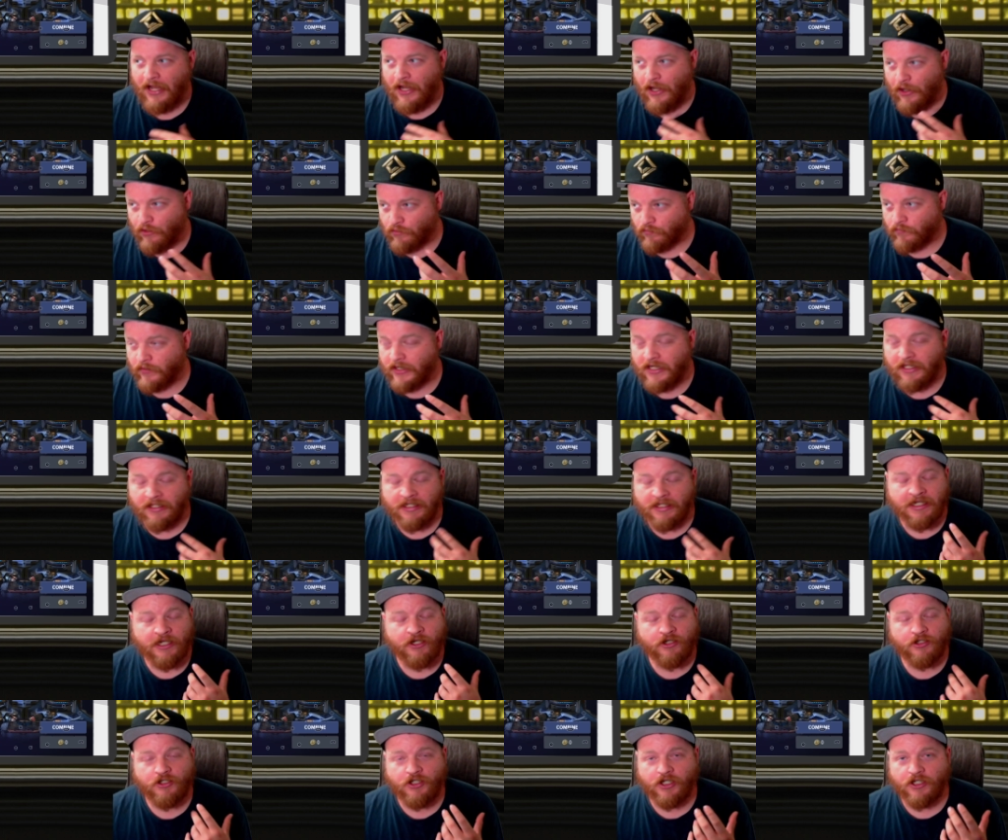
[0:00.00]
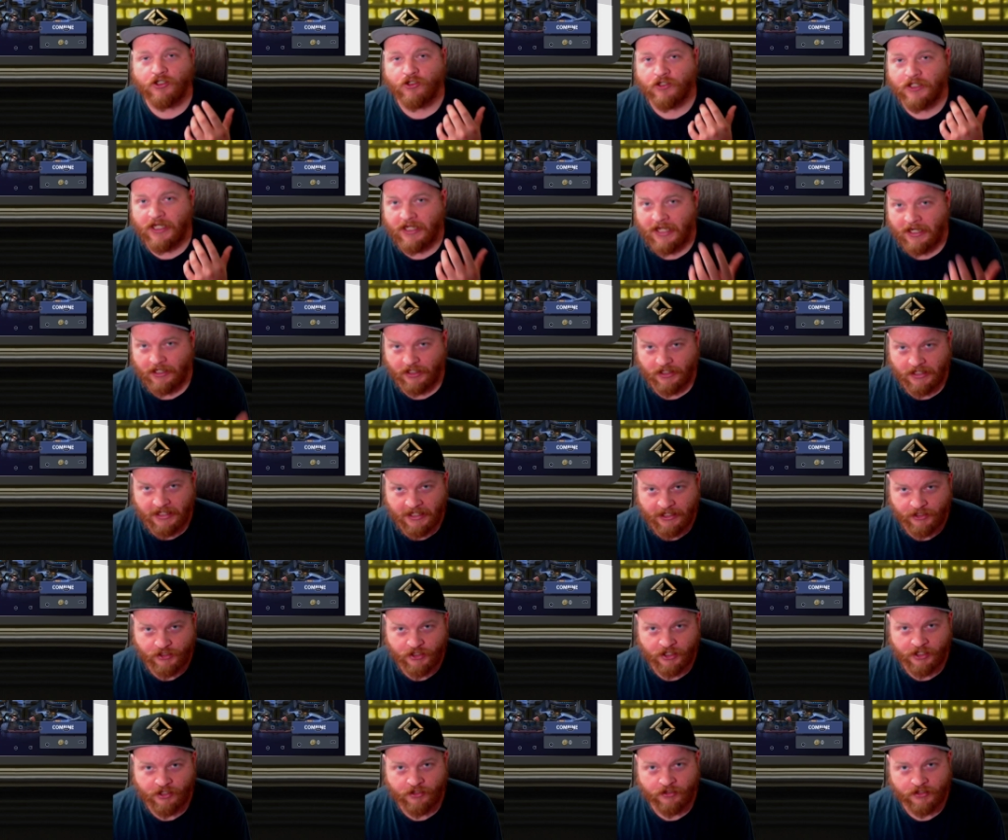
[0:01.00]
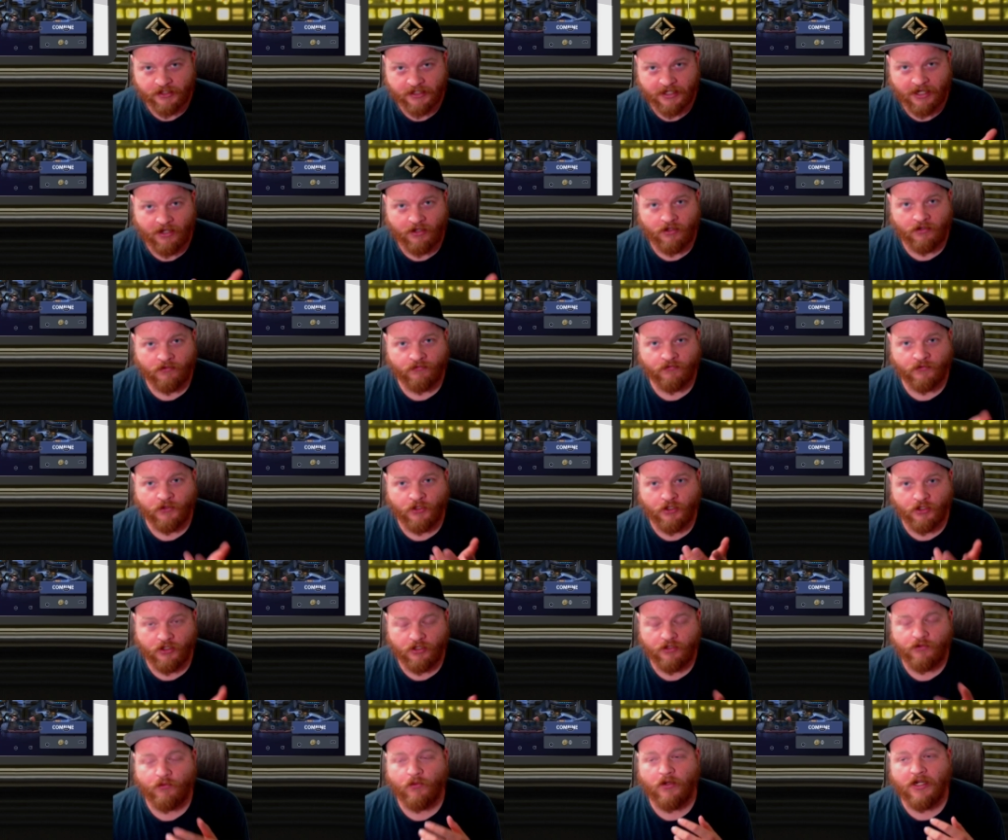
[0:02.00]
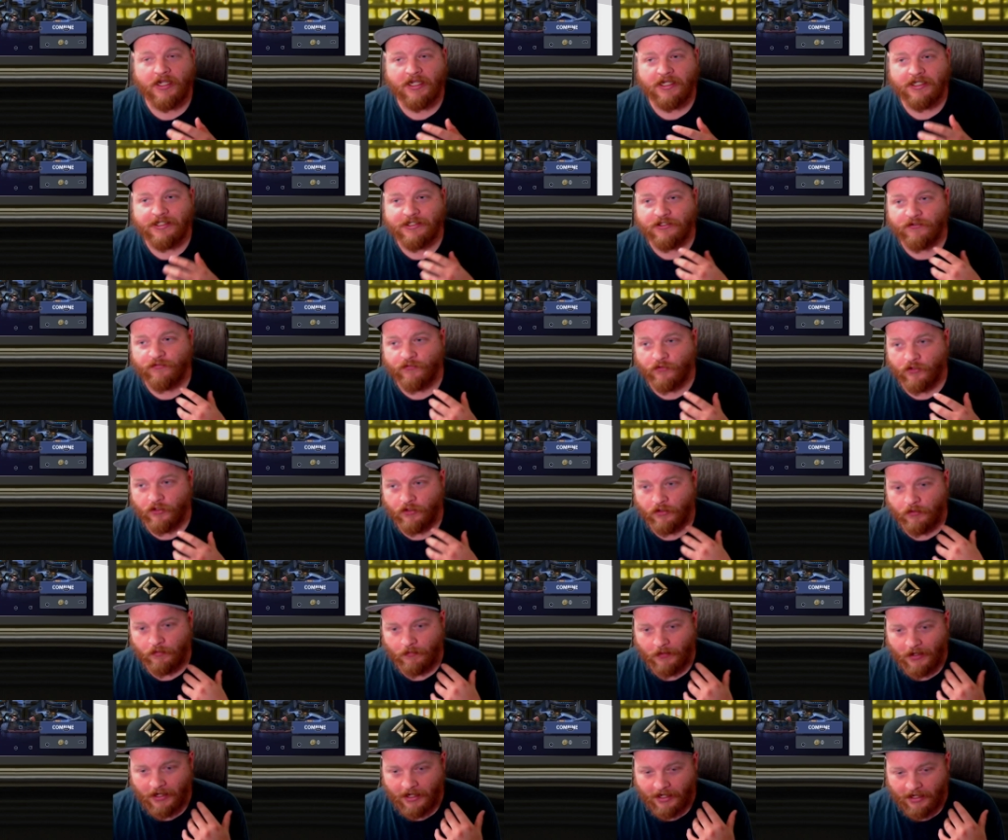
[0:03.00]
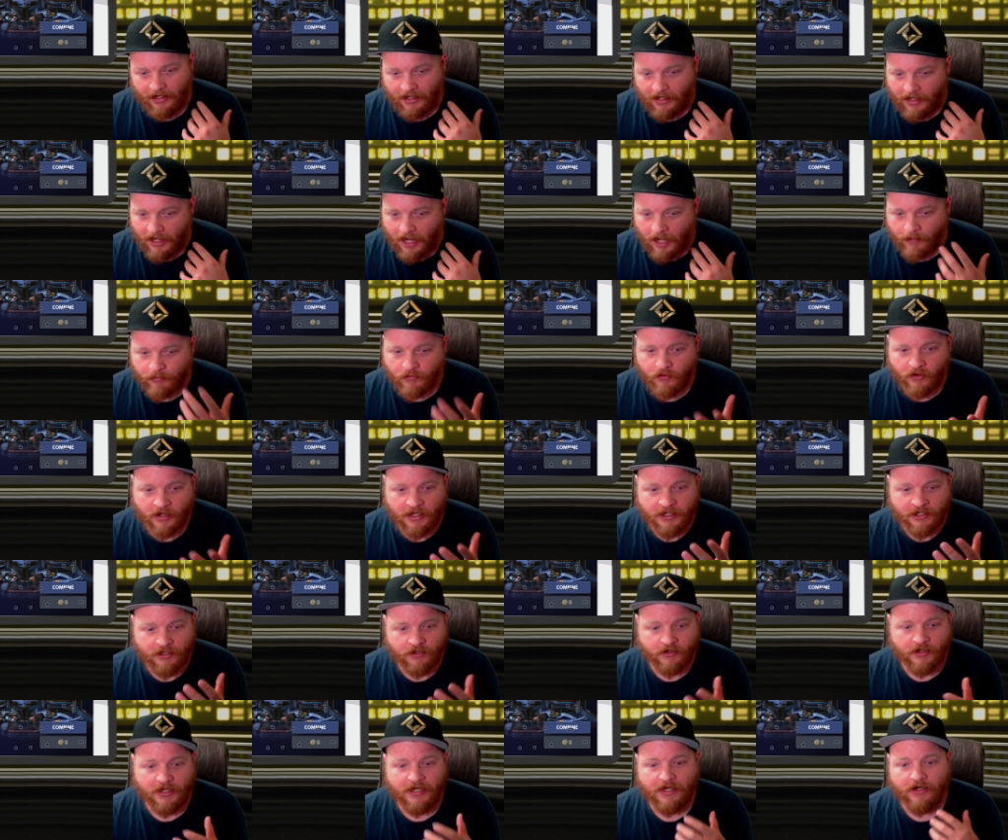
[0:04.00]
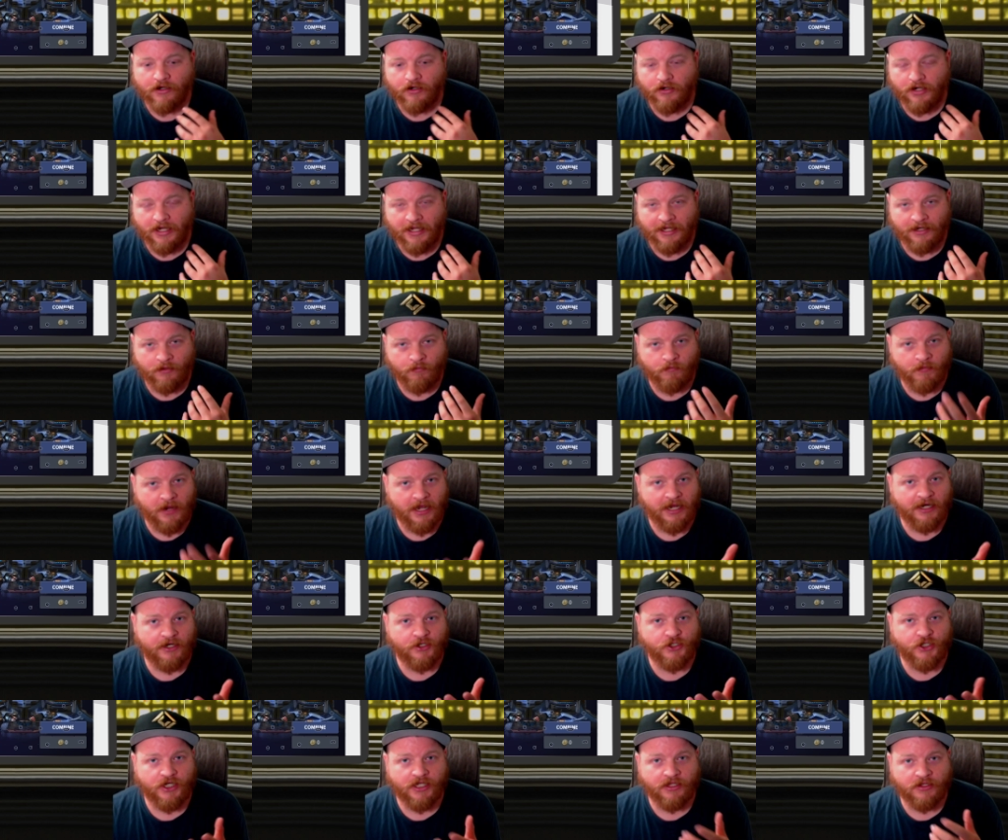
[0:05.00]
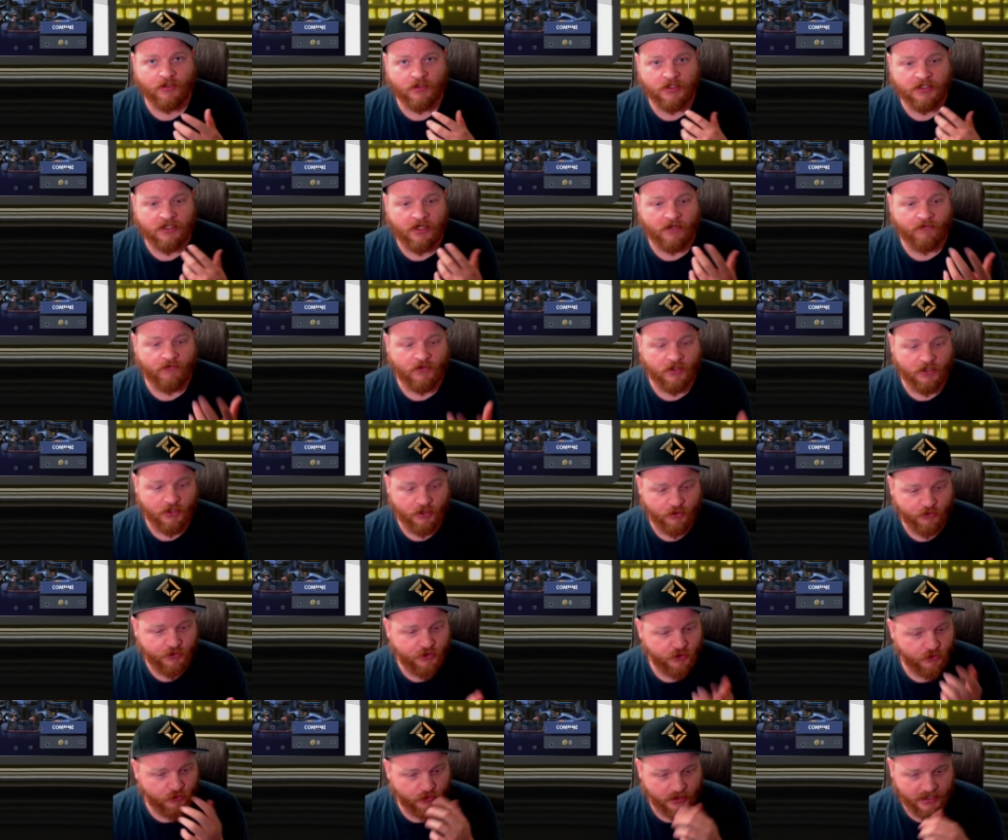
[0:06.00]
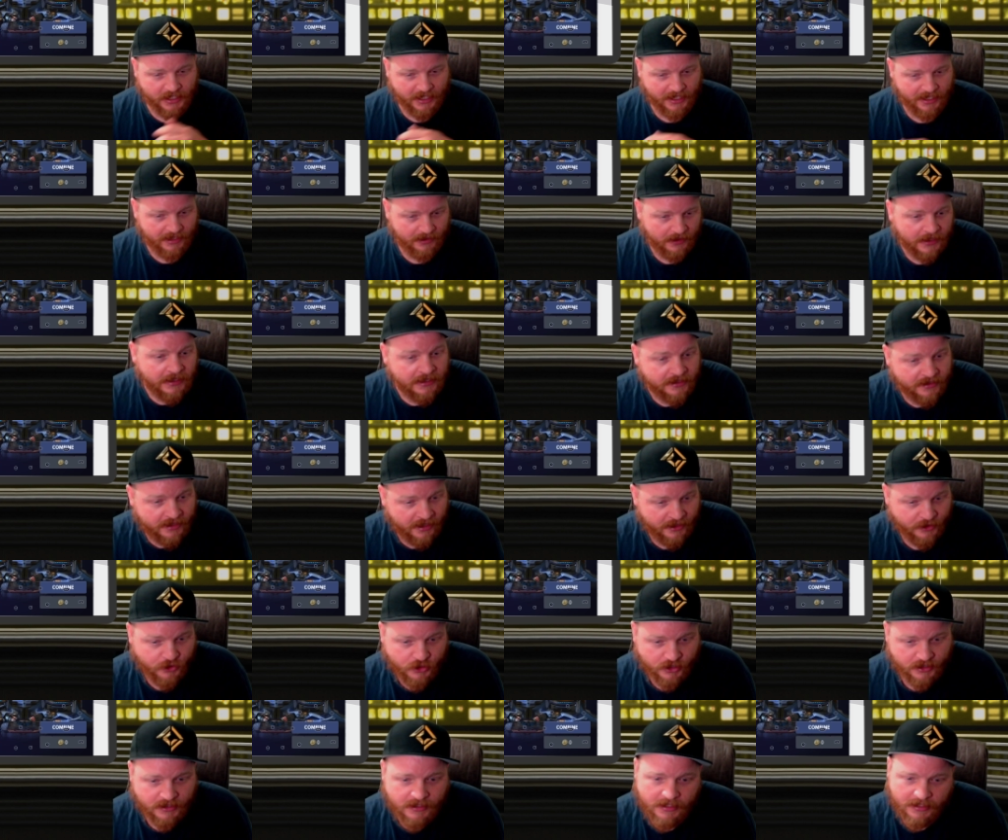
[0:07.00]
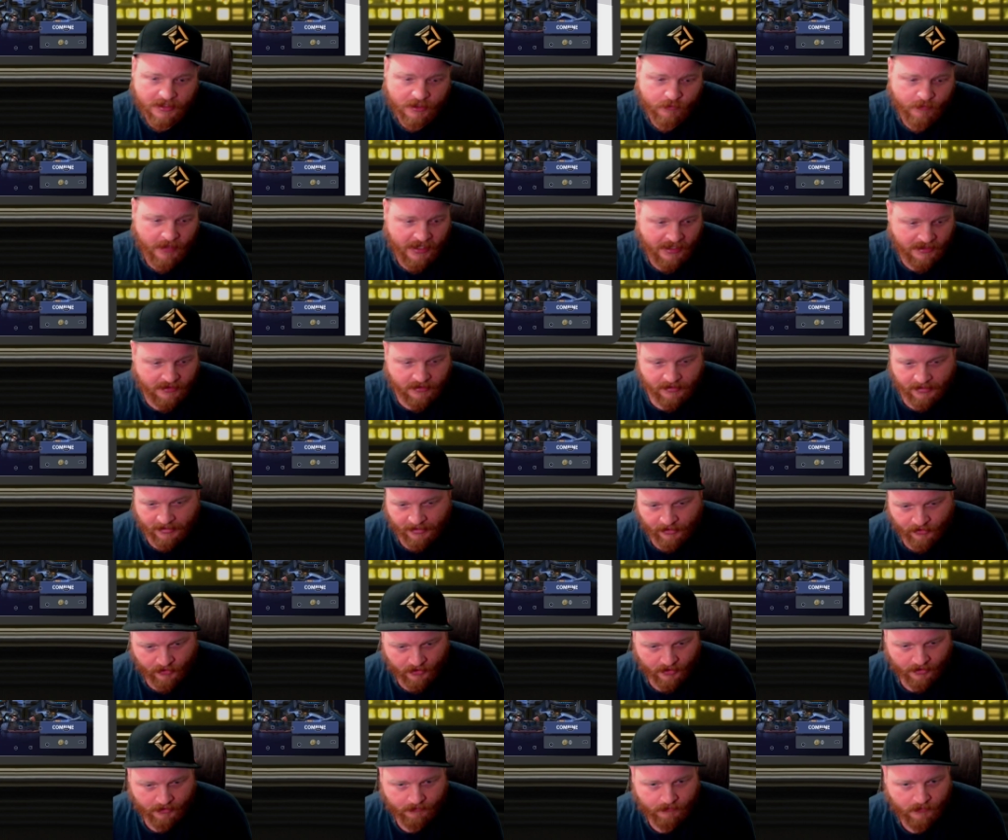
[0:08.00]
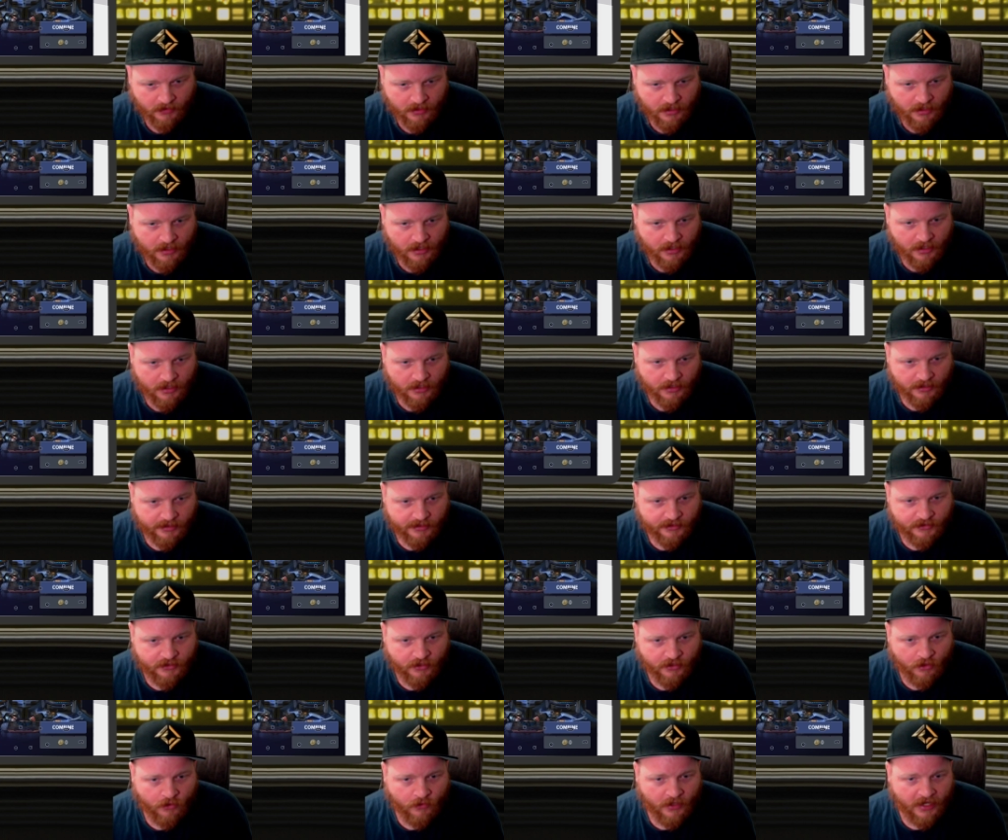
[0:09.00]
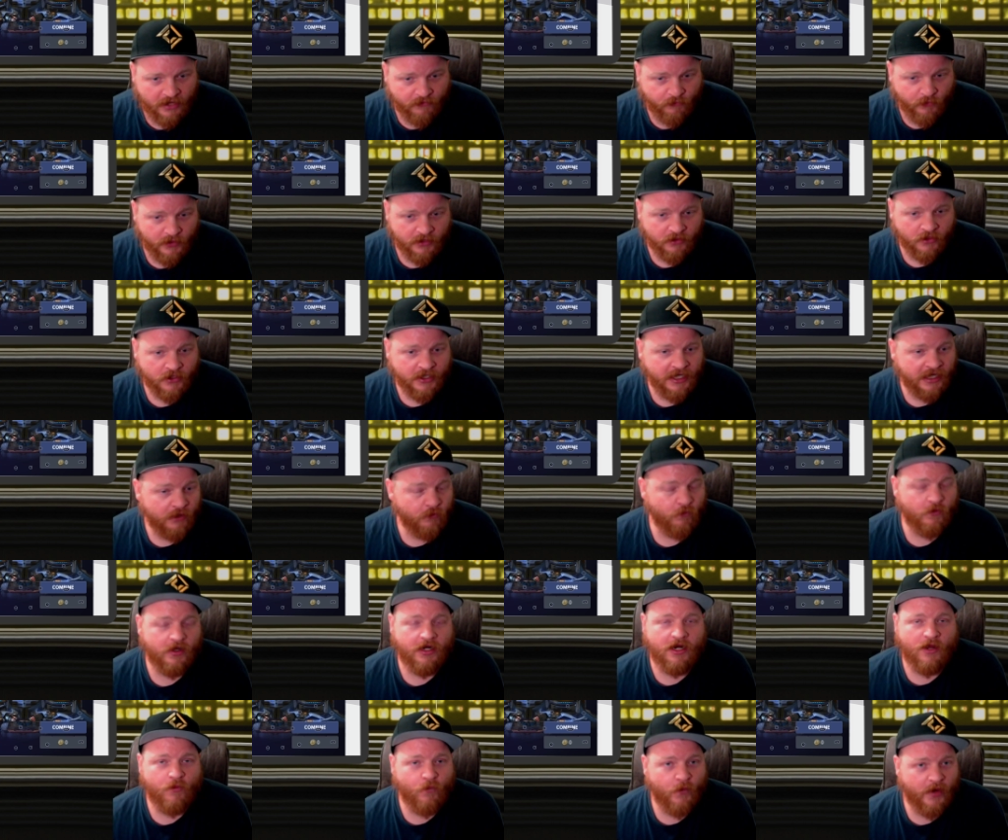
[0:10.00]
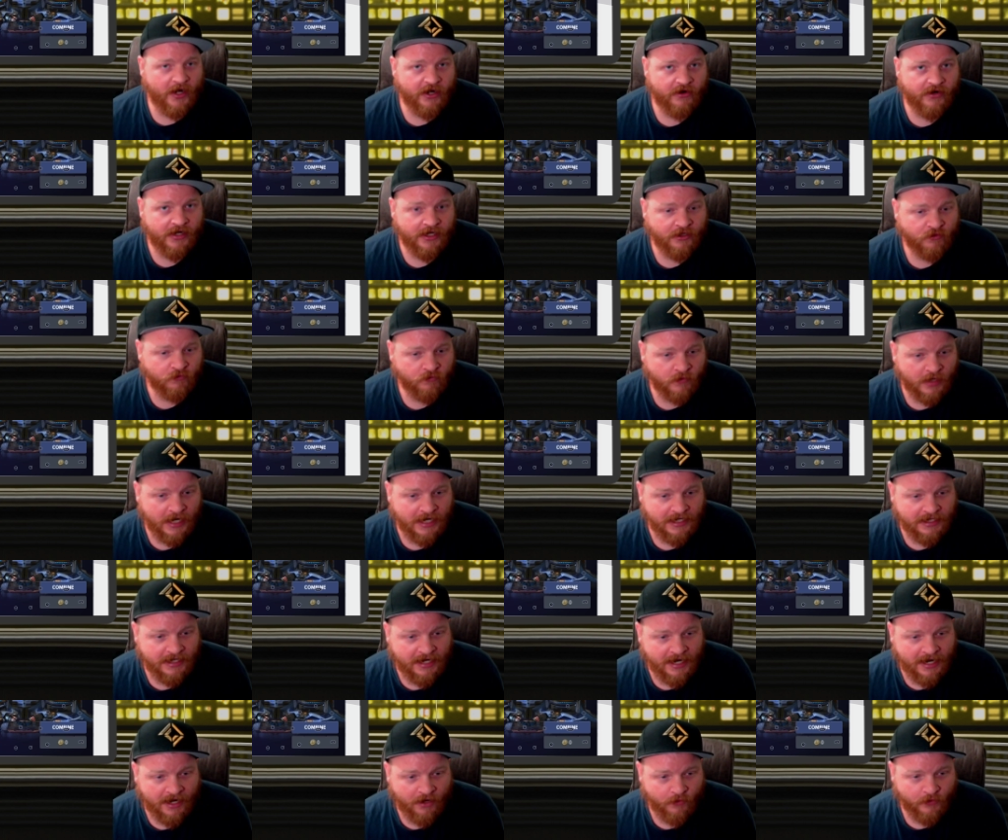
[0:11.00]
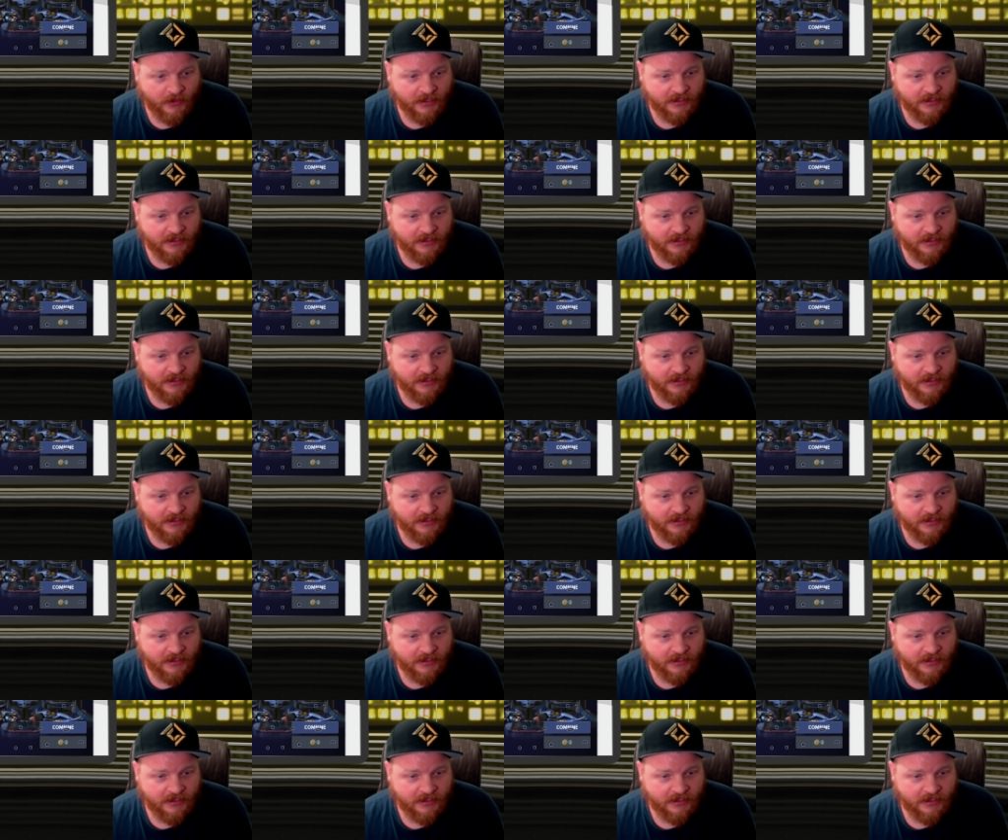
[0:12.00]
really, you're just teaching yourself good ways for upgrading your gear and managing the stuff that you do get, instead of just dismantling it all. So if we look at what I'm wearing right now, we can